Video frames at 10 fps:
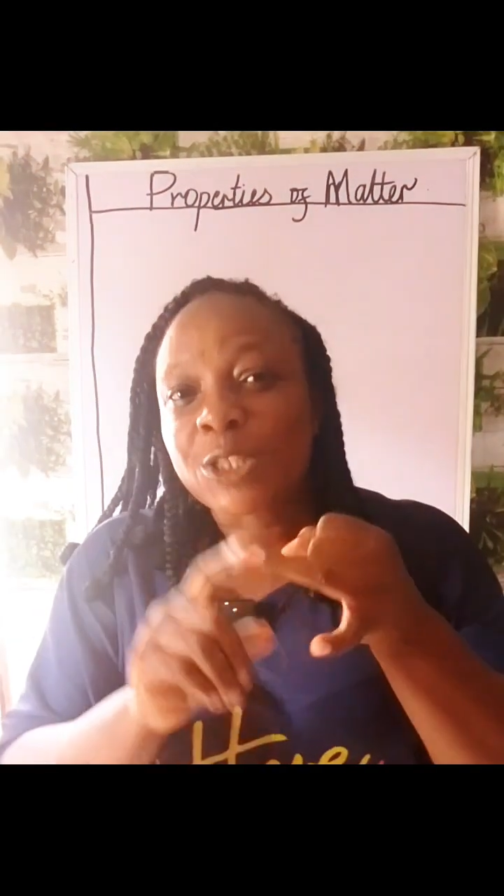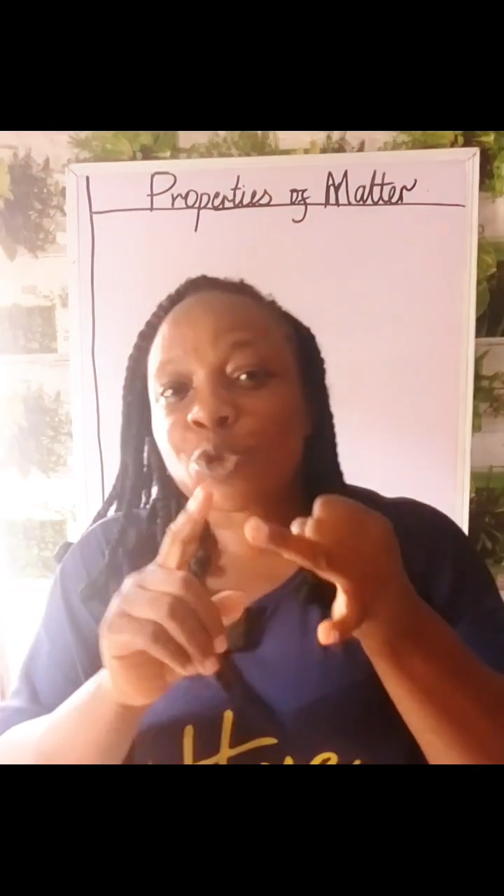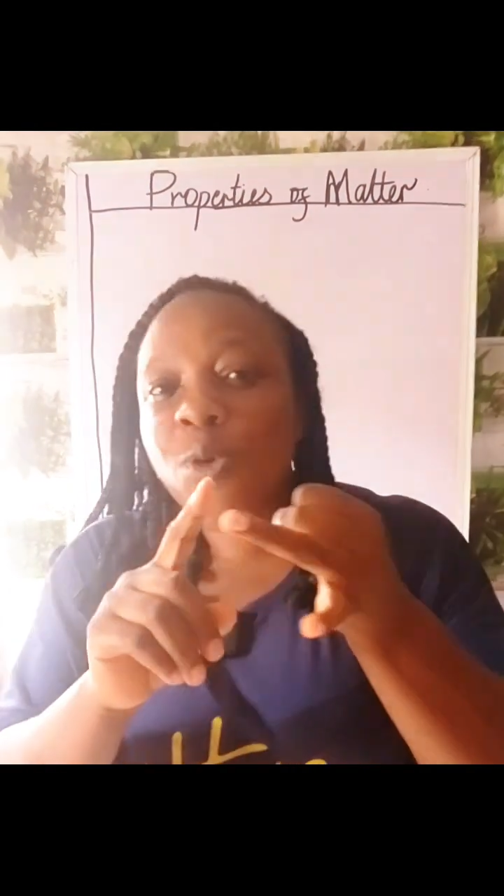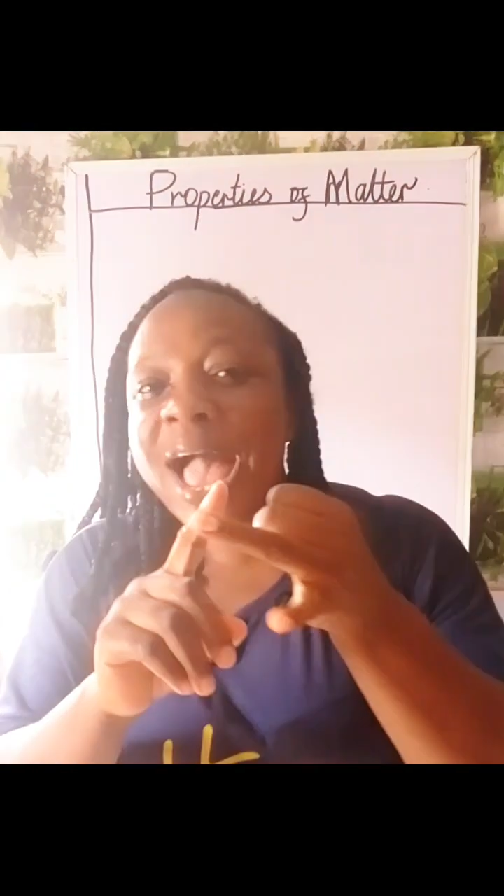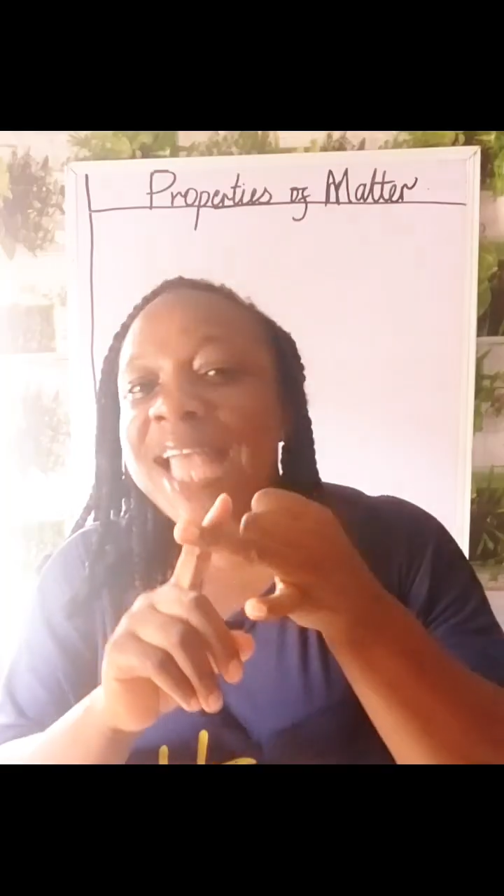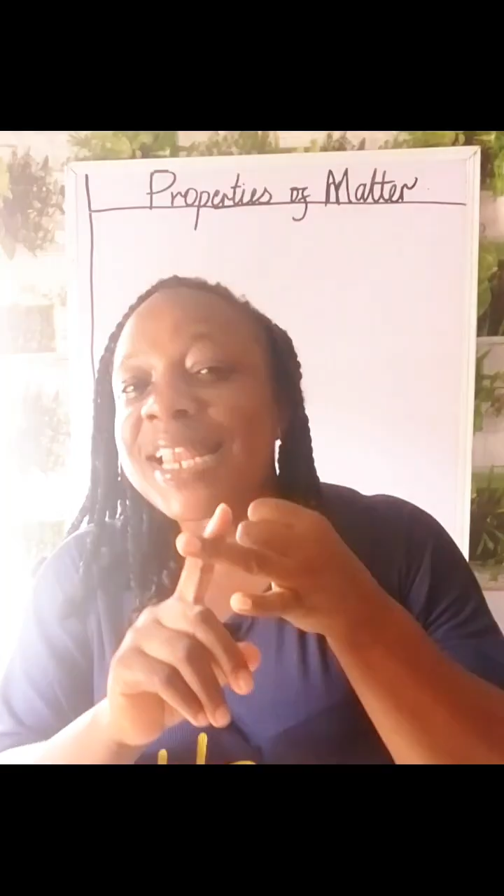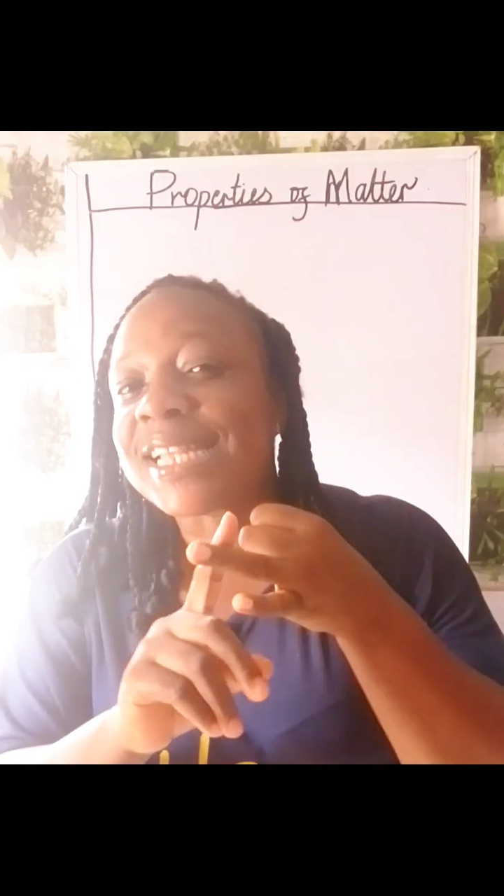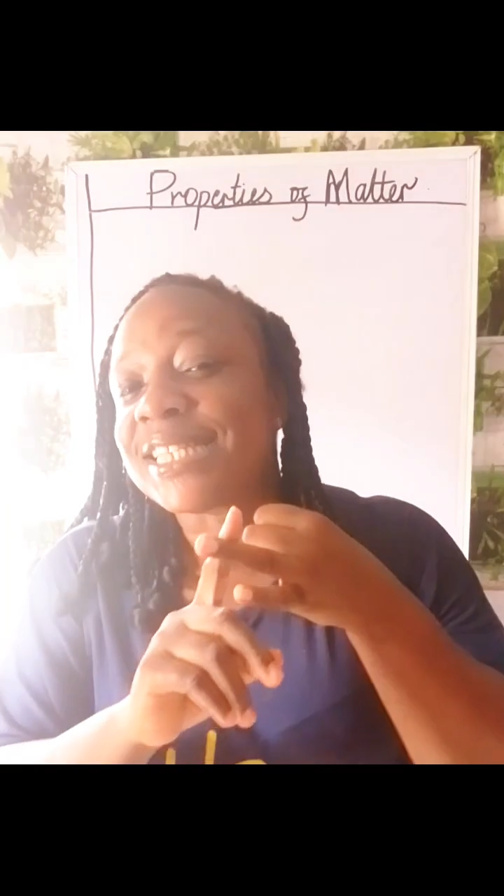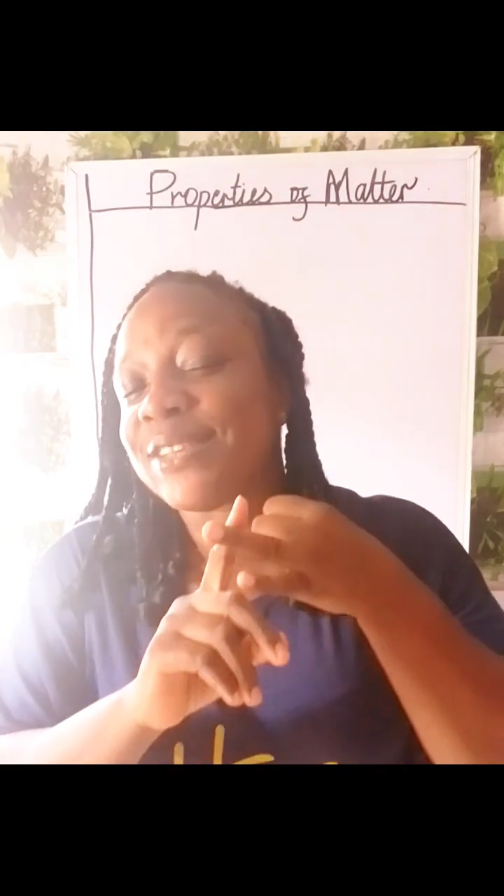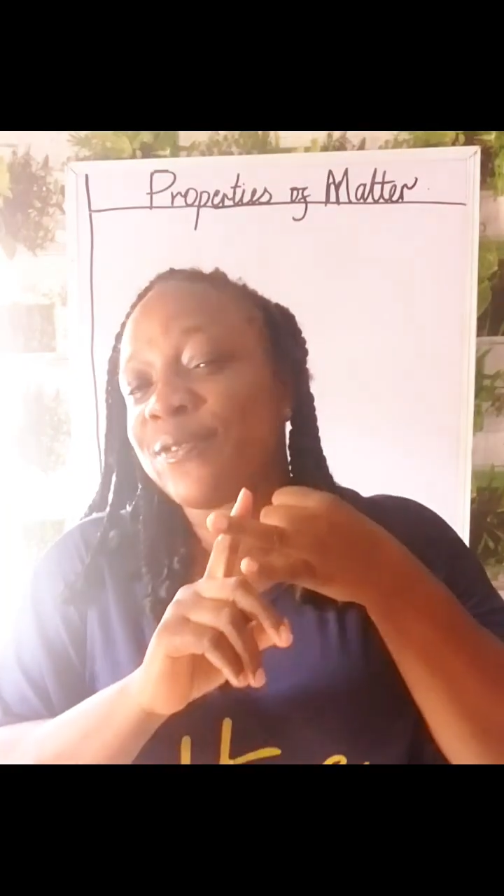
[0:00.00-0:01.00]
to
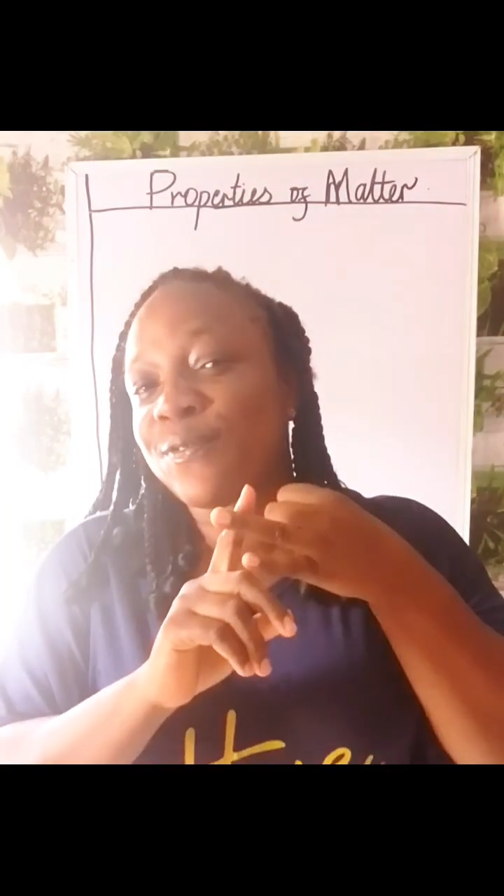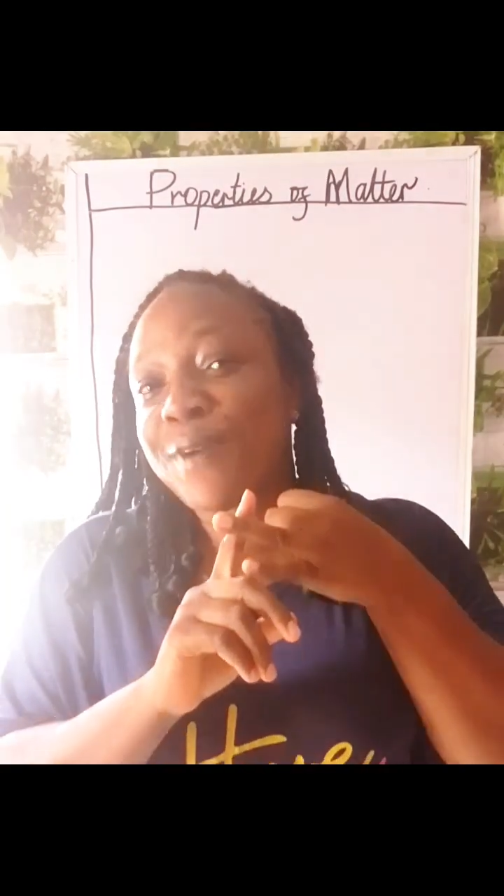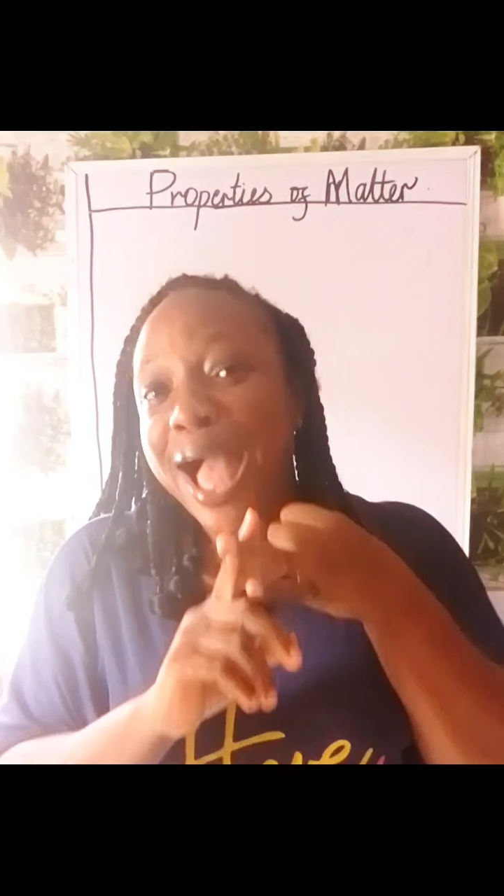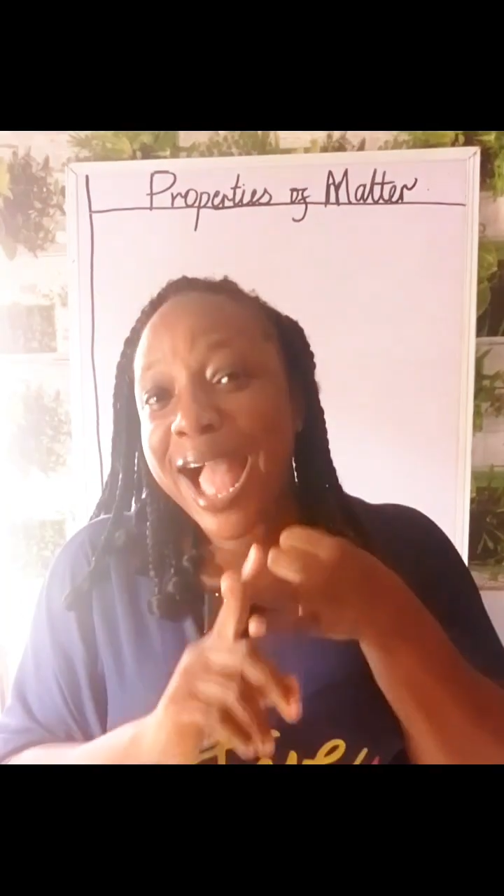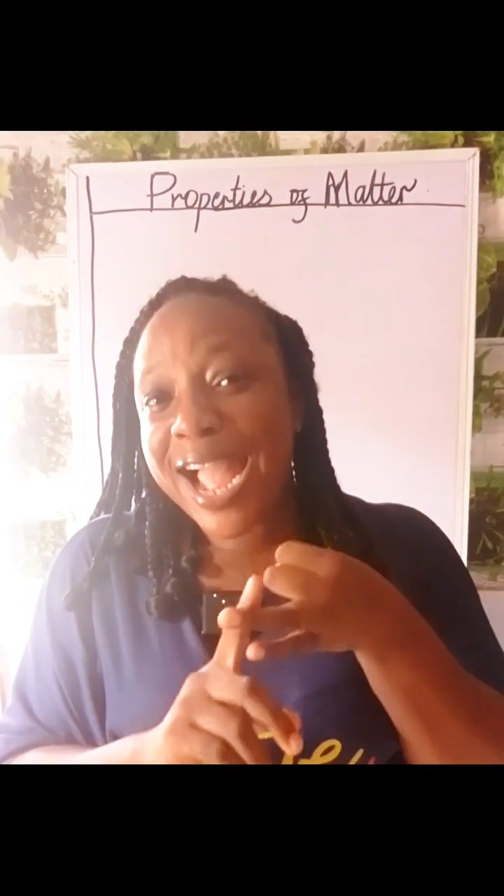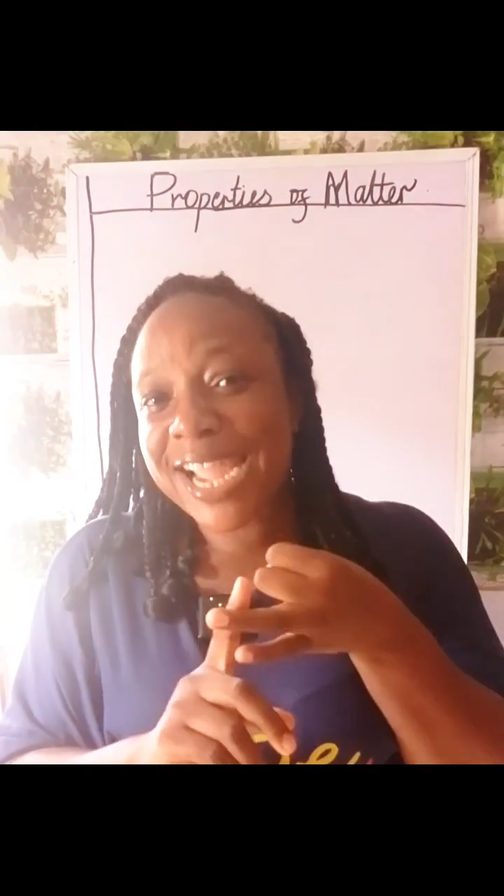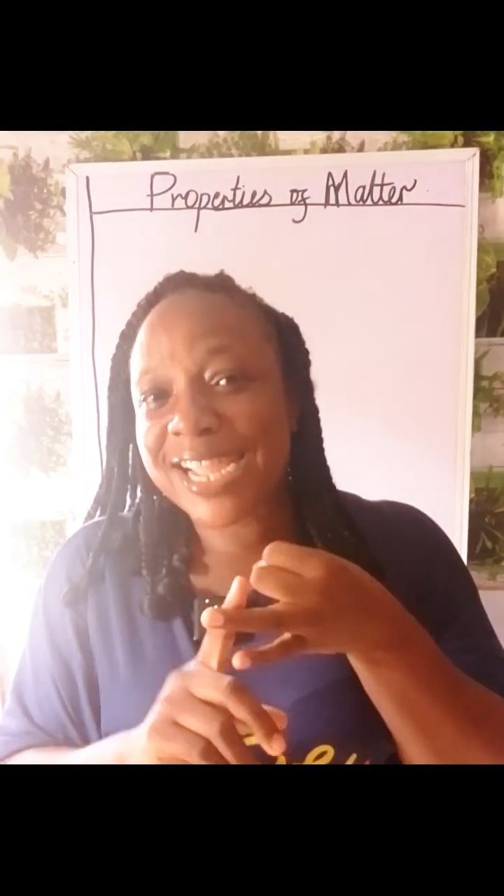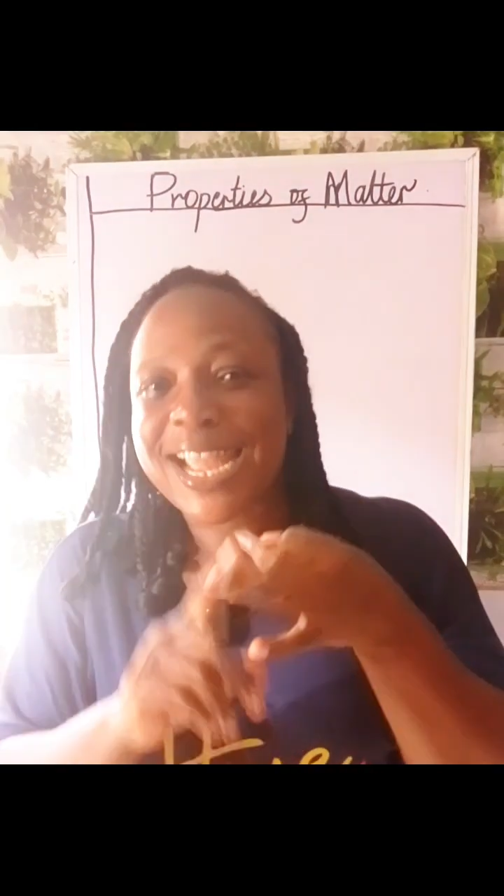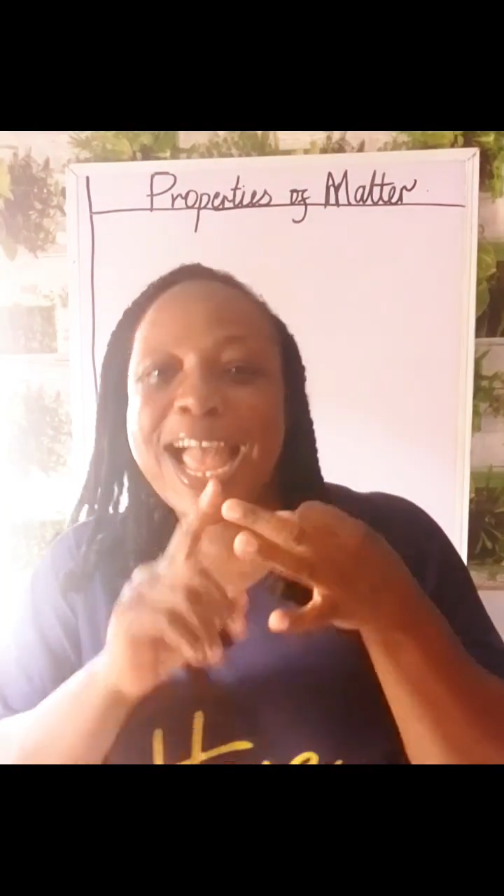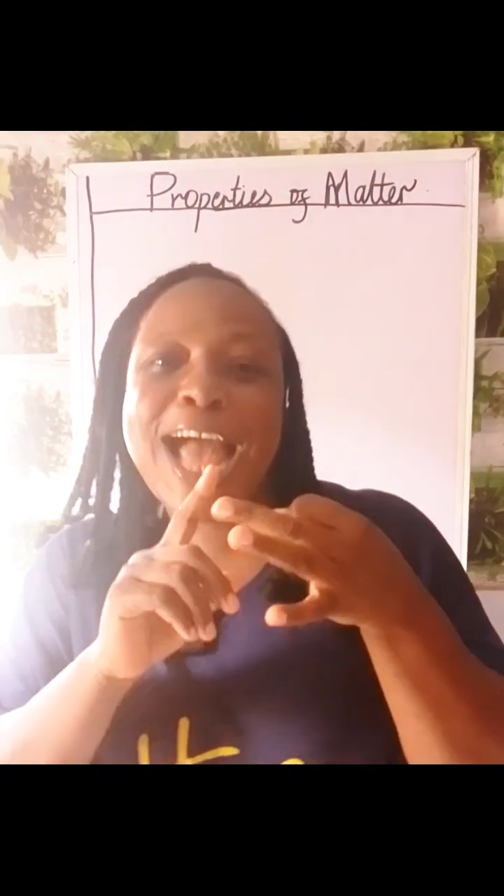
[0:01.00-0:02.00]
identify,